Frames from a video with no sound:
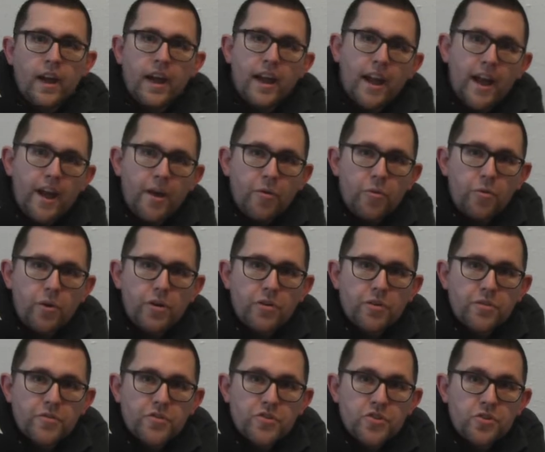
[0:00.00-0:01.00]
Hello and
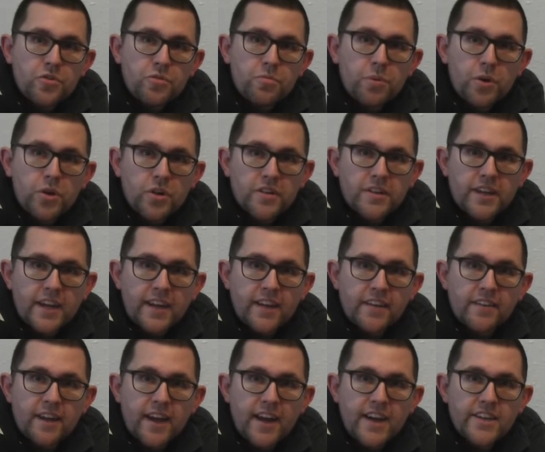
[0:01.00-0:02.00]
welcome to Board Deck
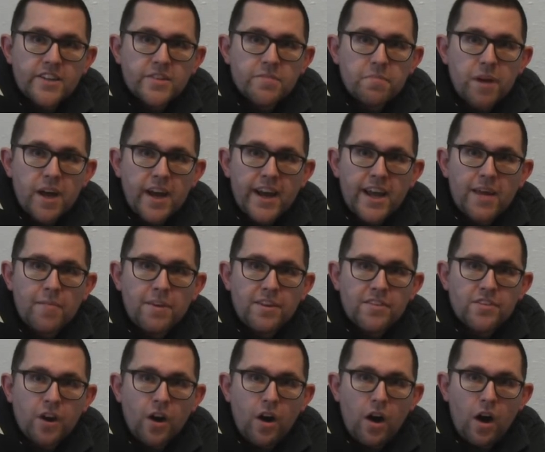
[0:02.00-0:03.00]
and Dice. My name
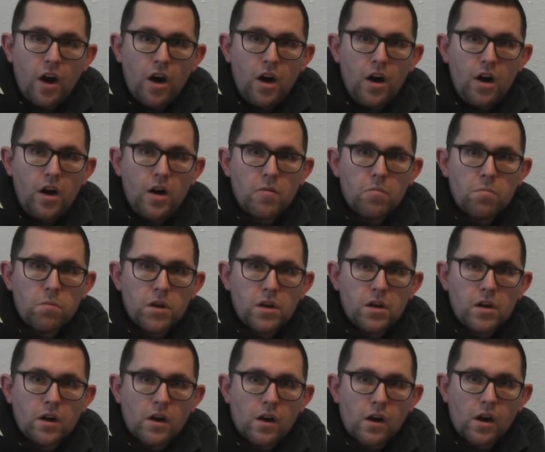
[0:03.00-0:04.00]
is
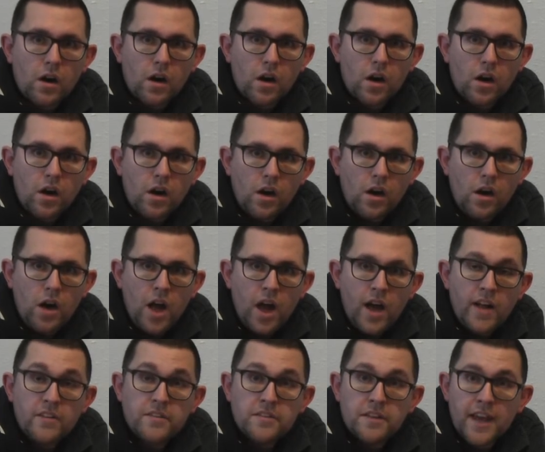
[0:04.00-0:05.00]
Herbiter,
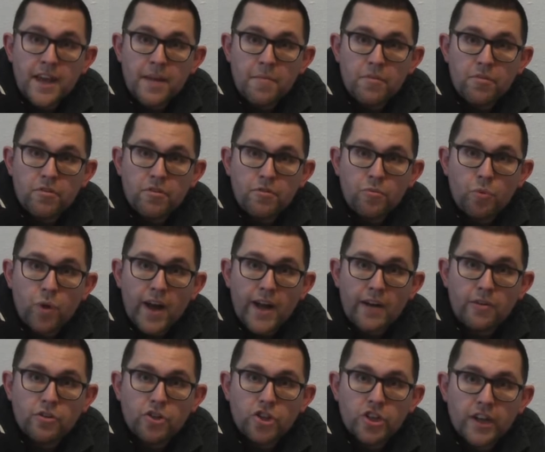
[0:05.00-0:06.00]
tamer of
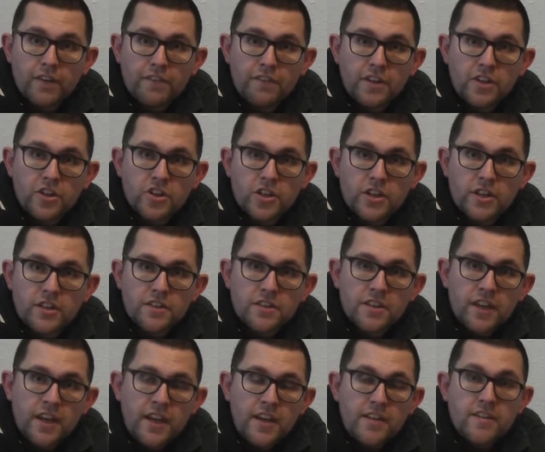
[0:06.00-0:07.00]
wild
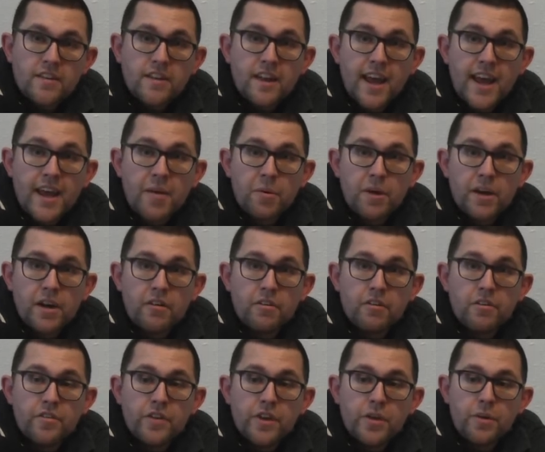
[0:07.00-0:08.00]
chaffinches. Today we
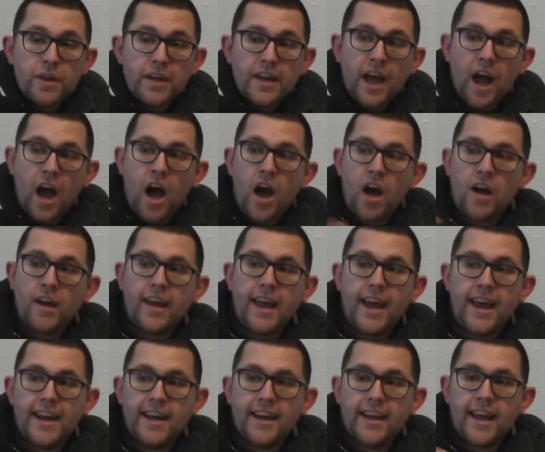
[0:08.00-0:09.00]
are reviewing
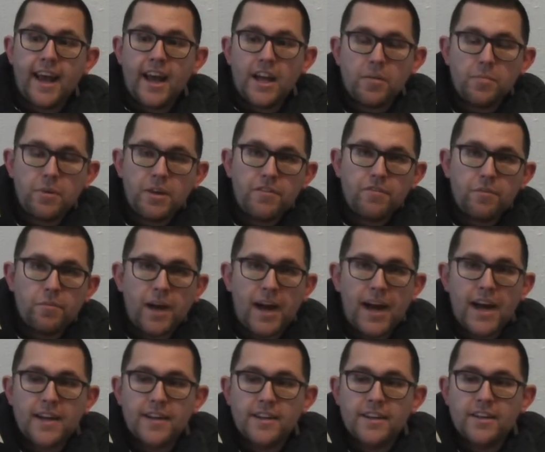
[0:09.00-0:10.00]
Arcane Academy from
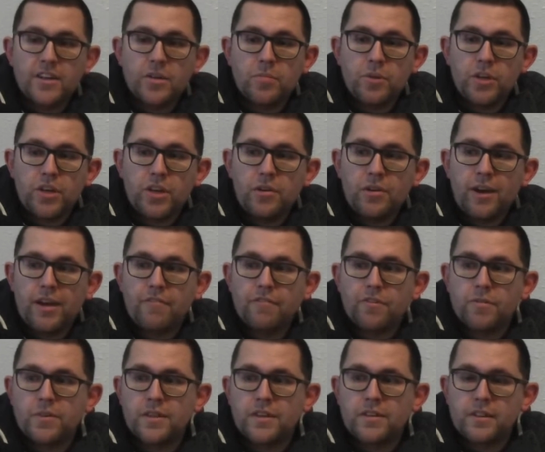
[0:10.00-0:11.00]
IDW and
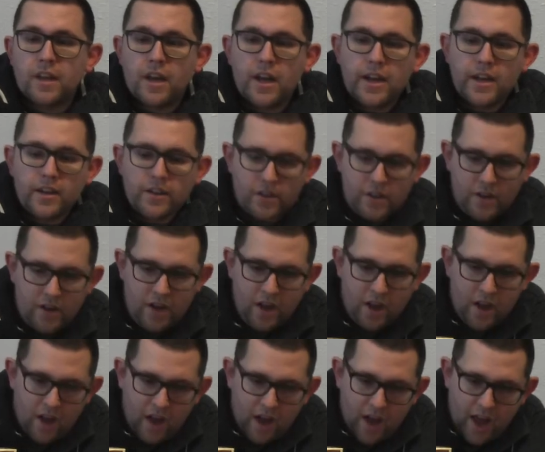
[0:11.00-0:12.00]
from designer
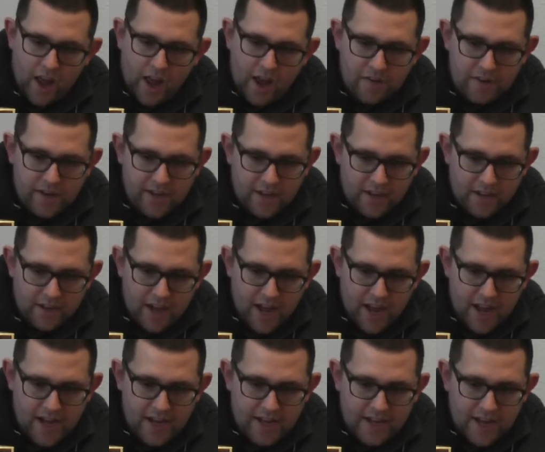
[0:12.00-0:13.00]
Eric
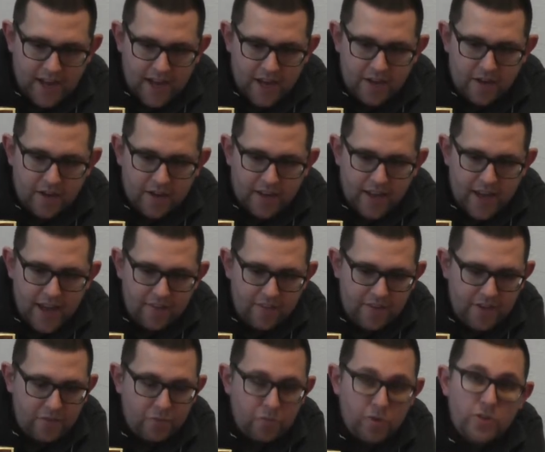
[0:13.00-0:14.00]
Lang and
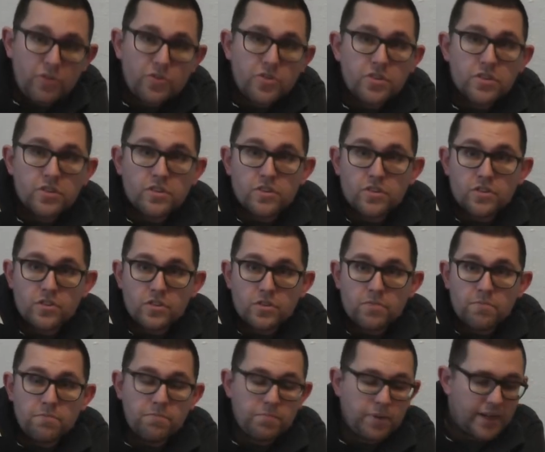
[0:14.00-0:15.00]
Kevin Wilson, so
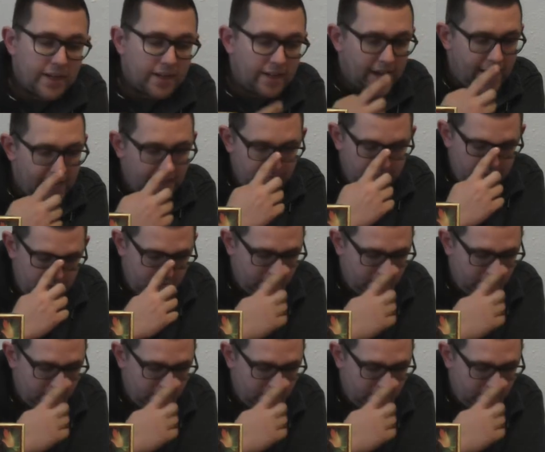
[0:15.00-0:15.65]
some big names